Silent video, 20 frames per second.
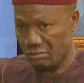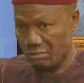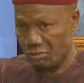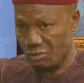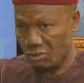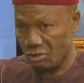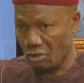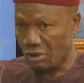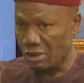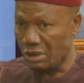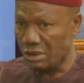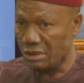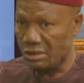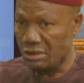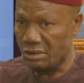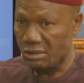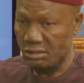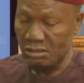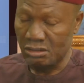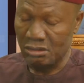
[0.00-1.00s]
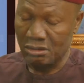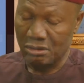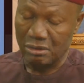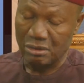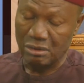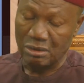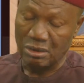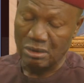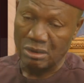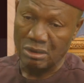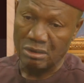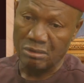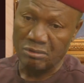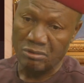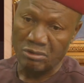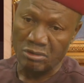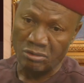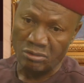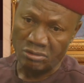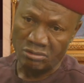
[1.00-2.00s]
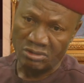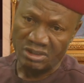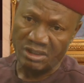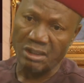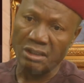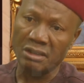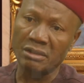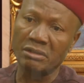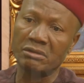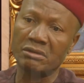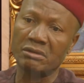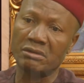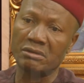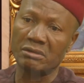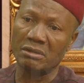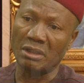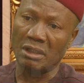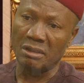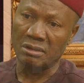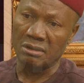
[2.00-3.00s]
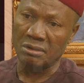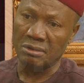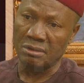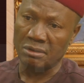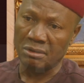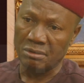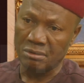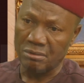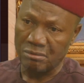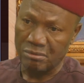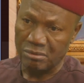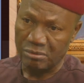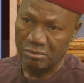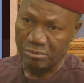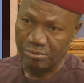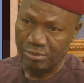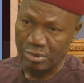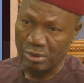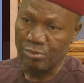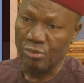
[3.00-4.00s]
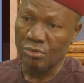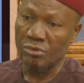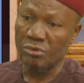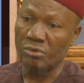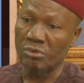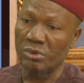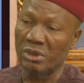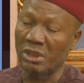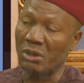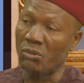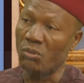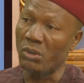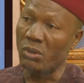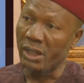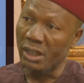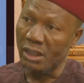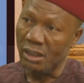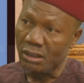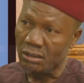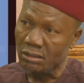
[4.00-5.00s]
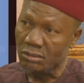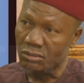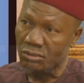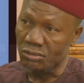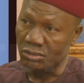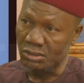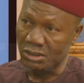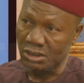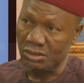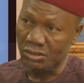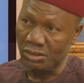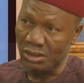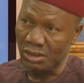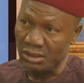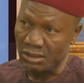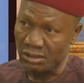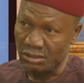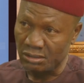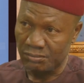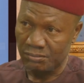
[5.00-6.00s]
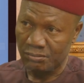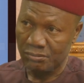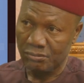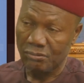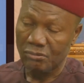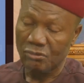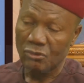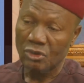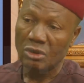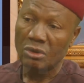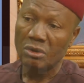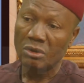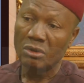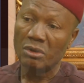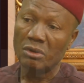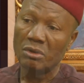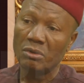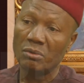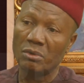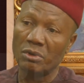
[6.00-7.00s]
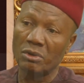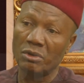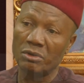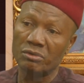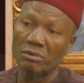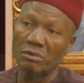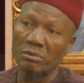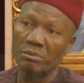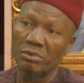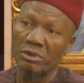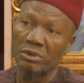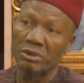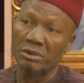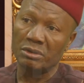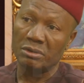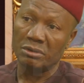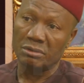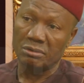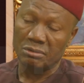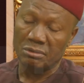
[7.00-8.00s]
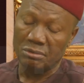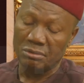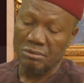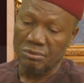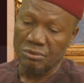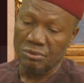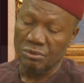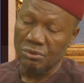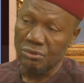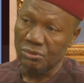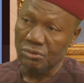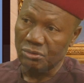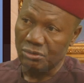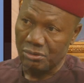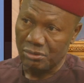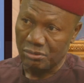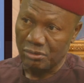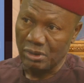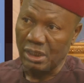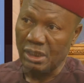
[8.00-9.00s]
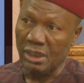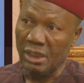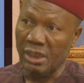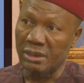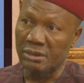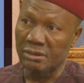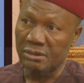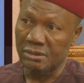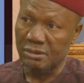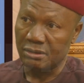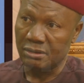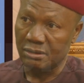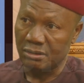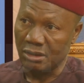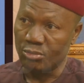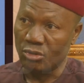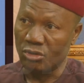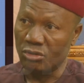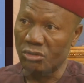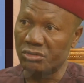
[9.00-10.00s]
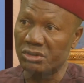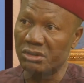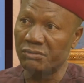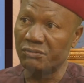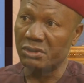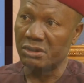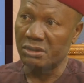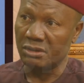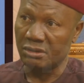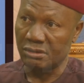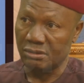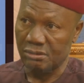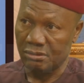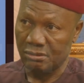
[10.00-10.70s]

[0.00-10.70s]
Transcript: knowledge, the skills the people will acquire during the training will also be used to enhance their productivity.